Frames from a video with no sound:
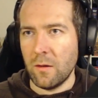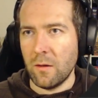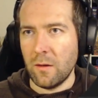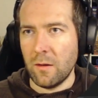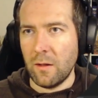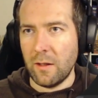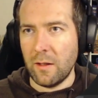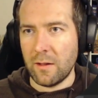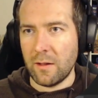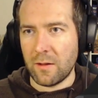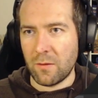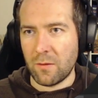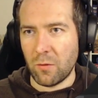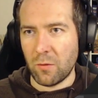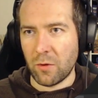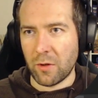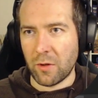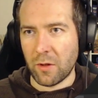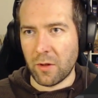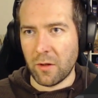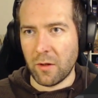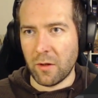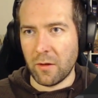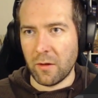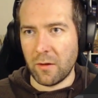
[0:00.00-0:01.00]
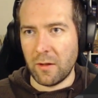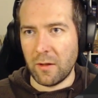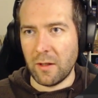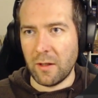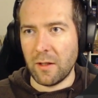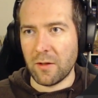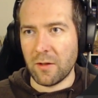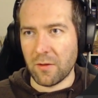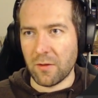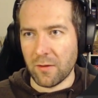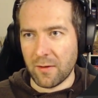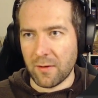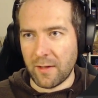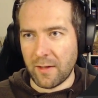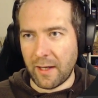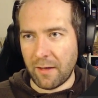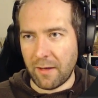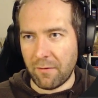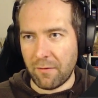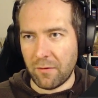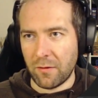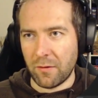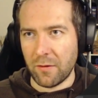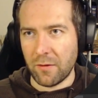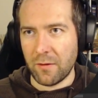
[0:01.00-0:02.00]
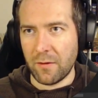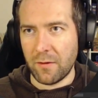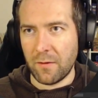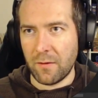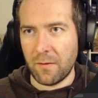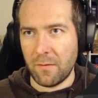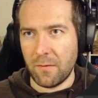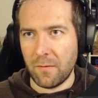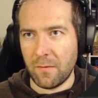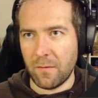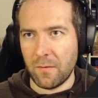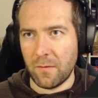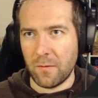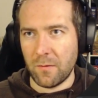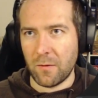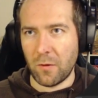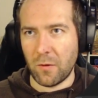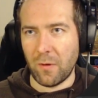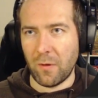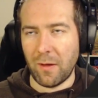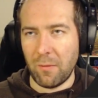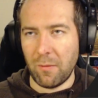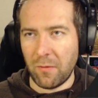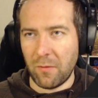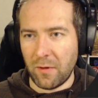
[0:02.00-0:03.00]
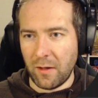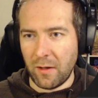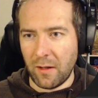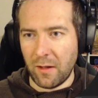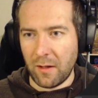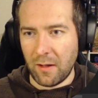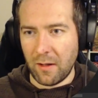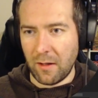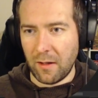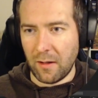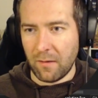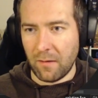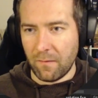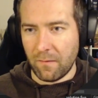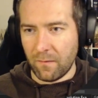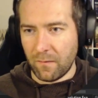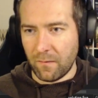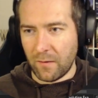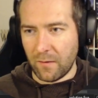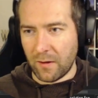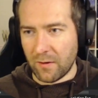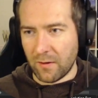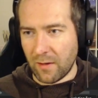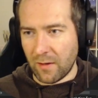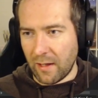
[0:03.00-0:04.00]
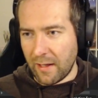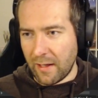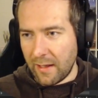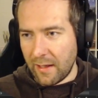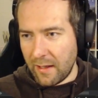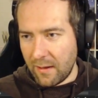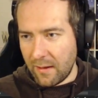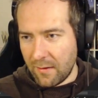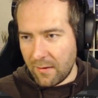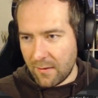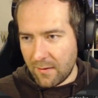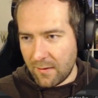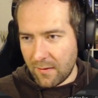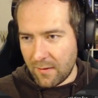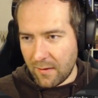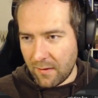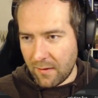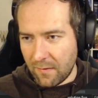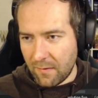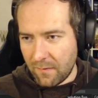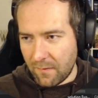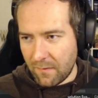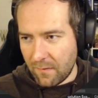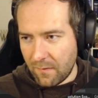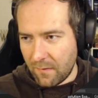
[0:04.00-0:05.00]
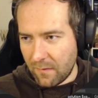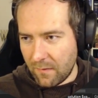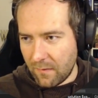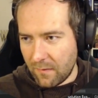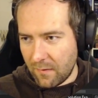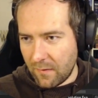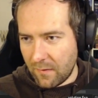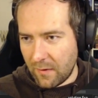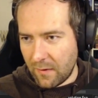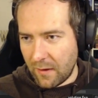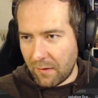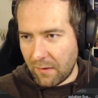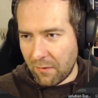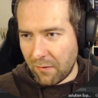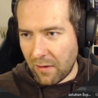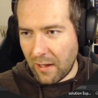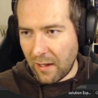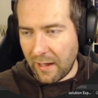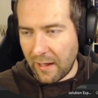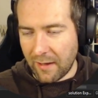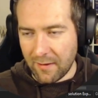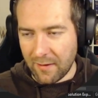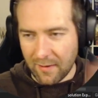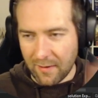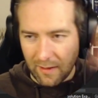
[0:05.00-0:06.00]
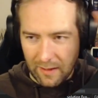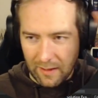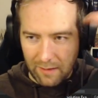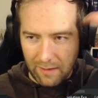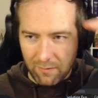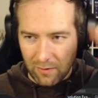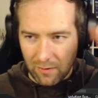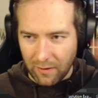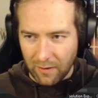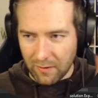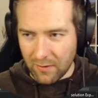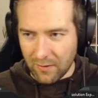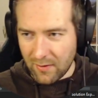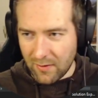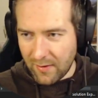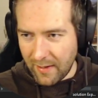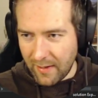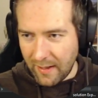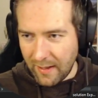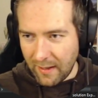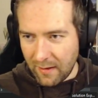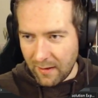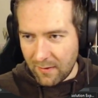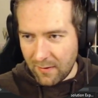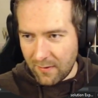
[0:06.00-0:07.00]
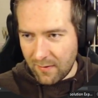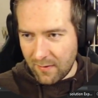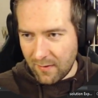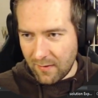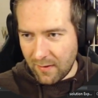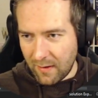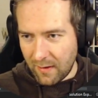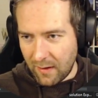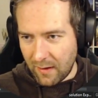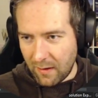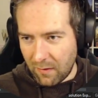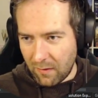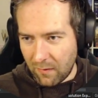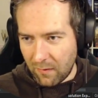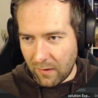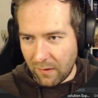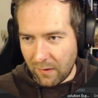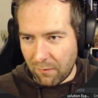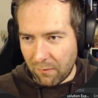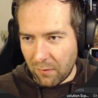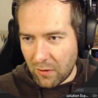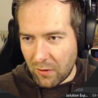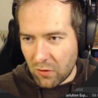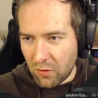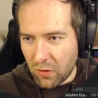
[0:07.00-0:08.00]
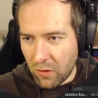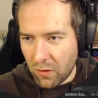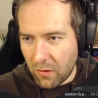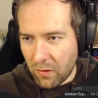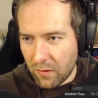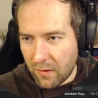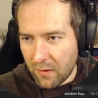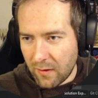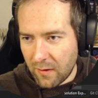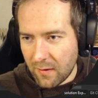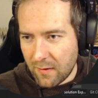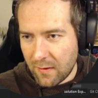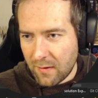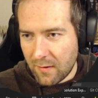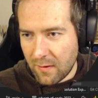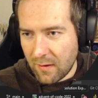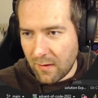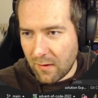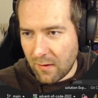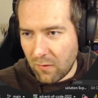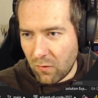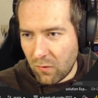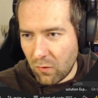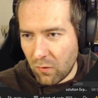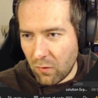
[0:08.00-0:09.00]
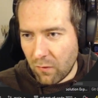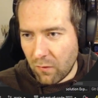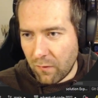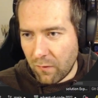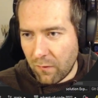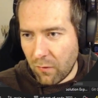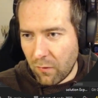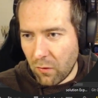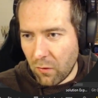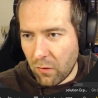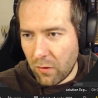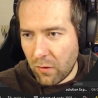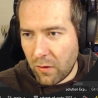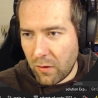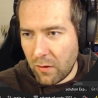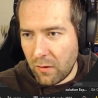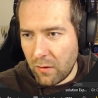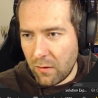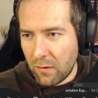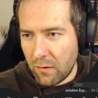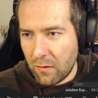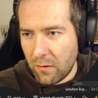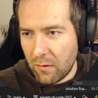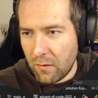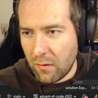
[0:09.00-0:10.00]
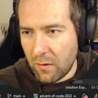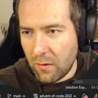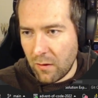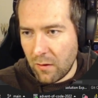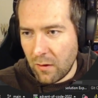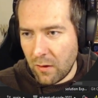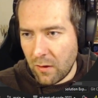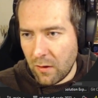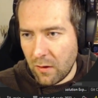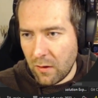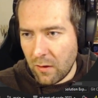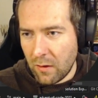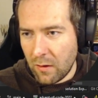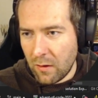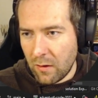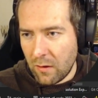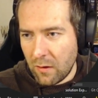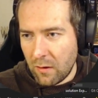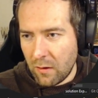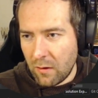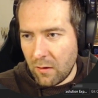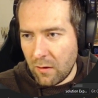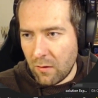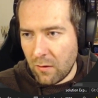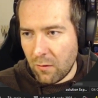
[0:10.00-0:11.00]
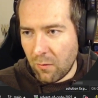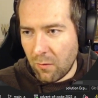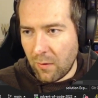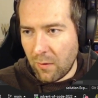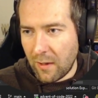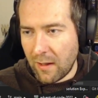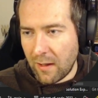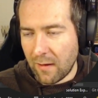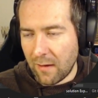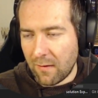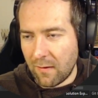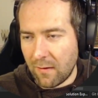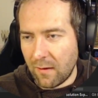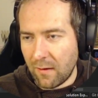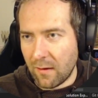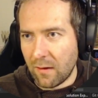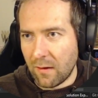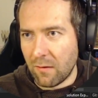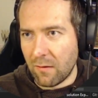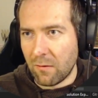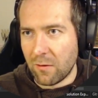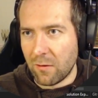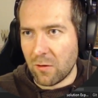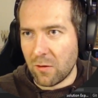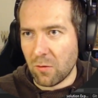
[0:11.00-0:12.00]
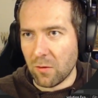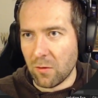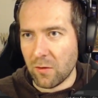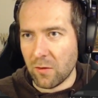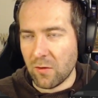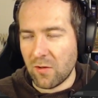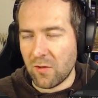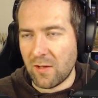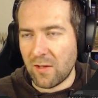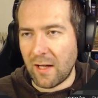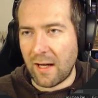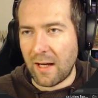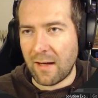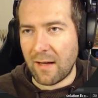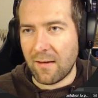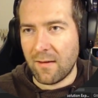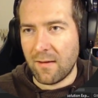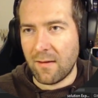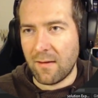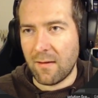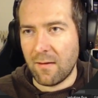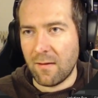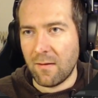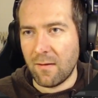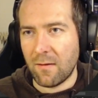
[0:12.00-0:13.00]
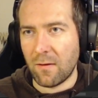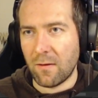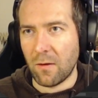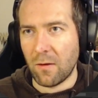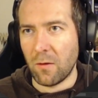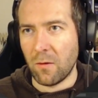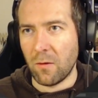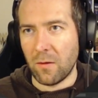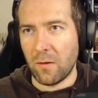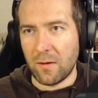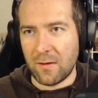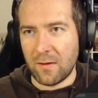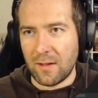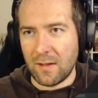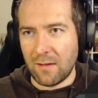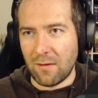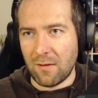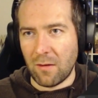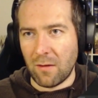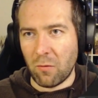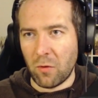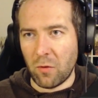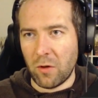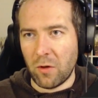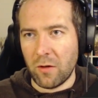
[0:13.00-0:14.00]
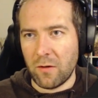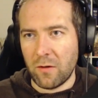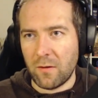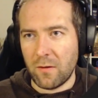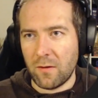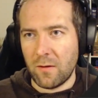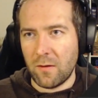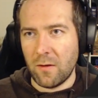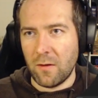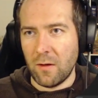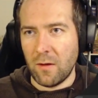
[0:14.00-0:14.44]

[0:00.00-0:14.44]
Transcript: Let's work on the initial stack first. So I'm thinking there's lines, and every line is a level in the stacks. And if we chunk this into 4, we get the individual stacks. So let's see if that works.